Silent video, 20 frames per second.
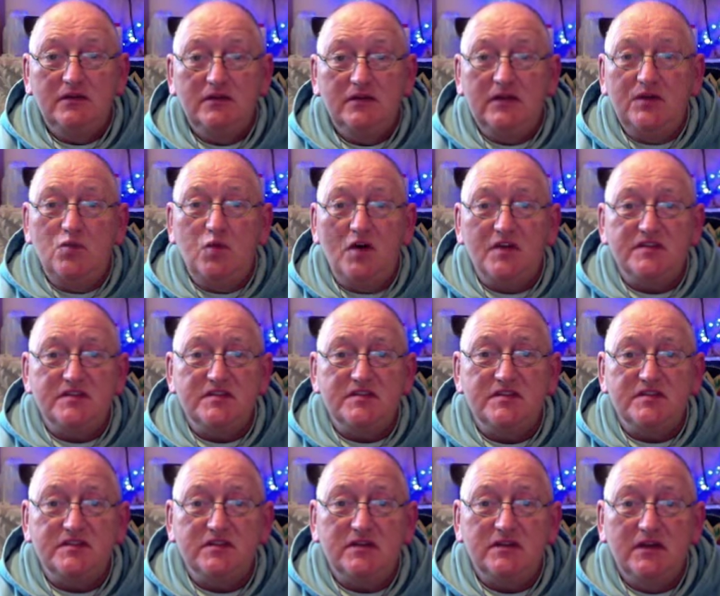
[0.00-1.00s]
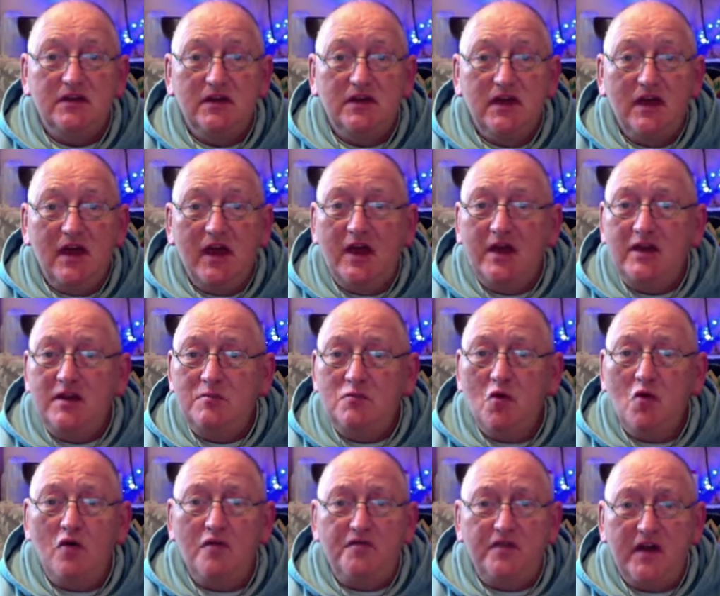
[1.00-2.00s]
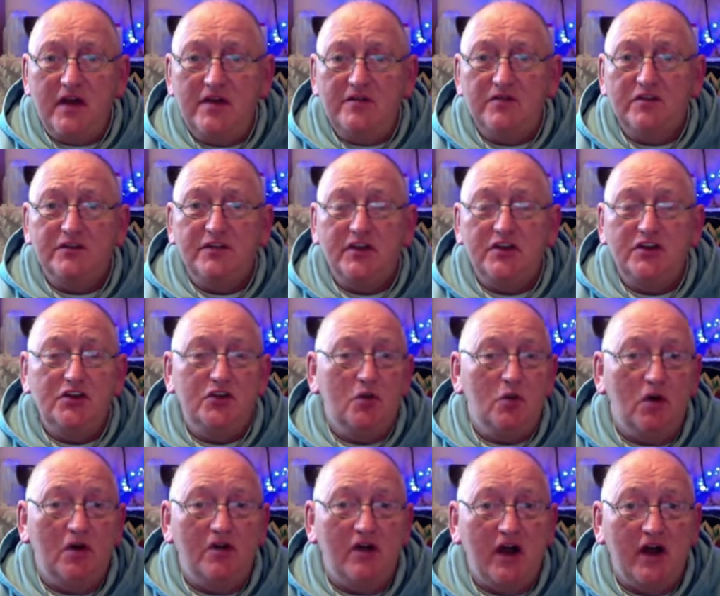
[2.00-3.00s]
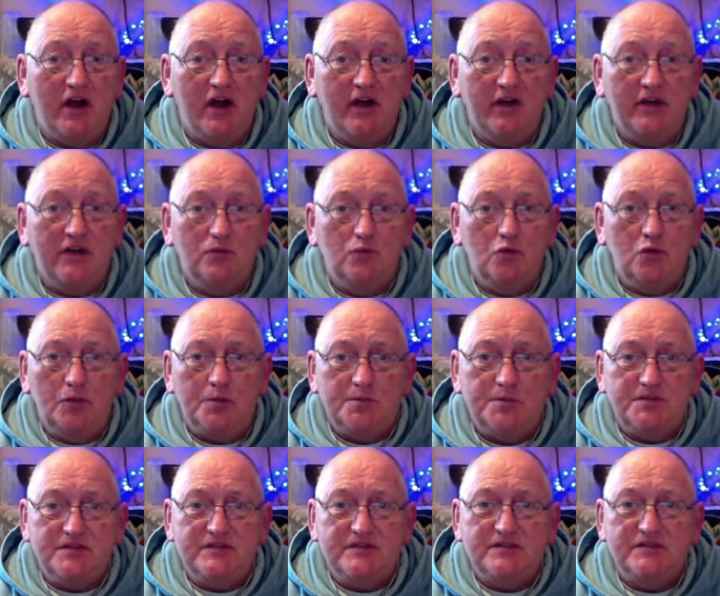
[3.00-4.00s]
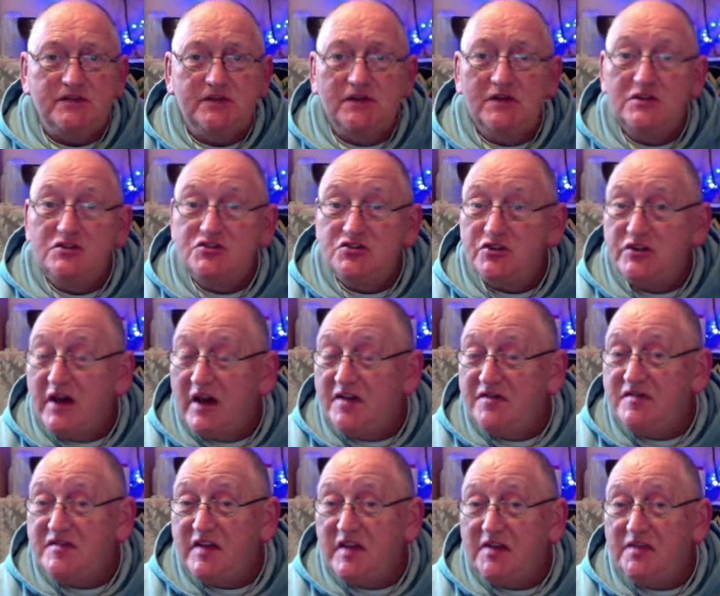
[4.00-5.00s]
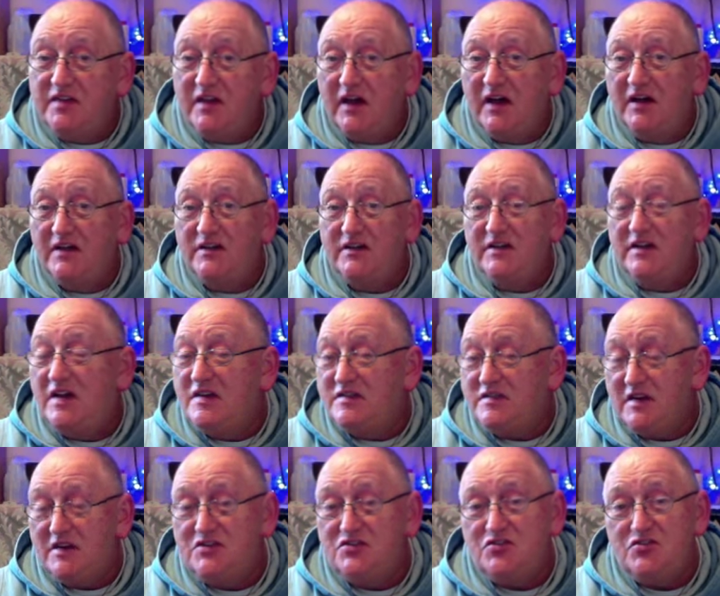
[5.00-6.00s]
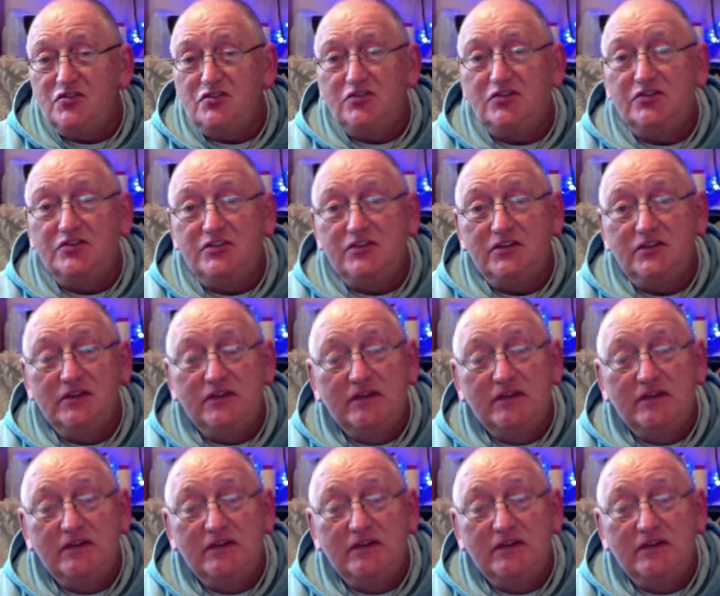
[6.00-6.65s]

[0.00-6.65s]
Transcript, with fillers: he wasn't any more favored than you or I. Whoops, should I have said that? Yes, I should.